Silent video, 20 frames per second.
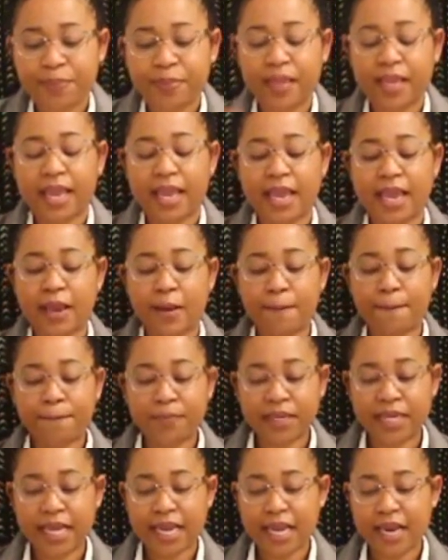and
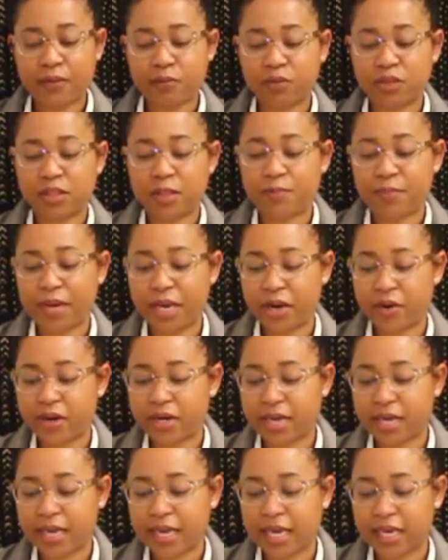plan with the
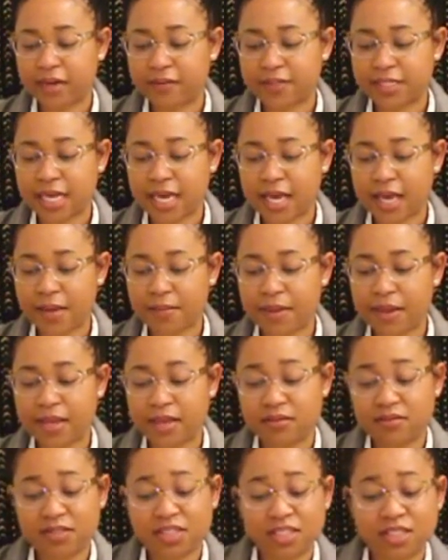parent ahead of time
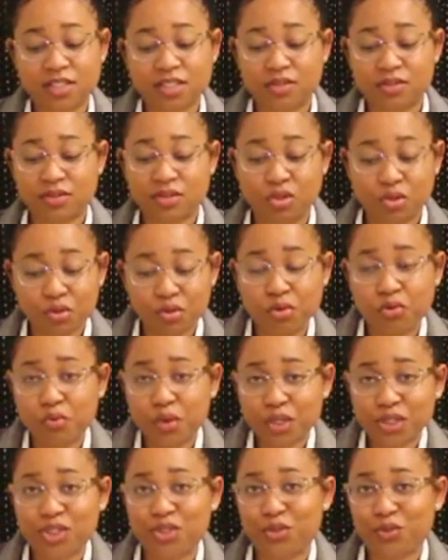and just do
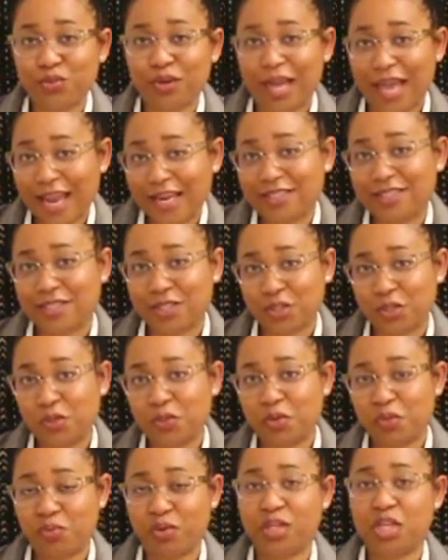what you like to do
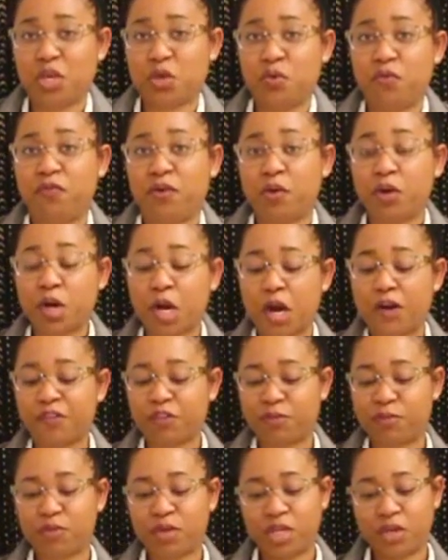and what you feel
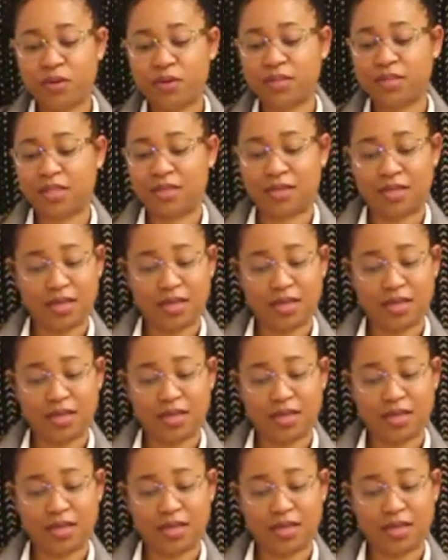comfortable using.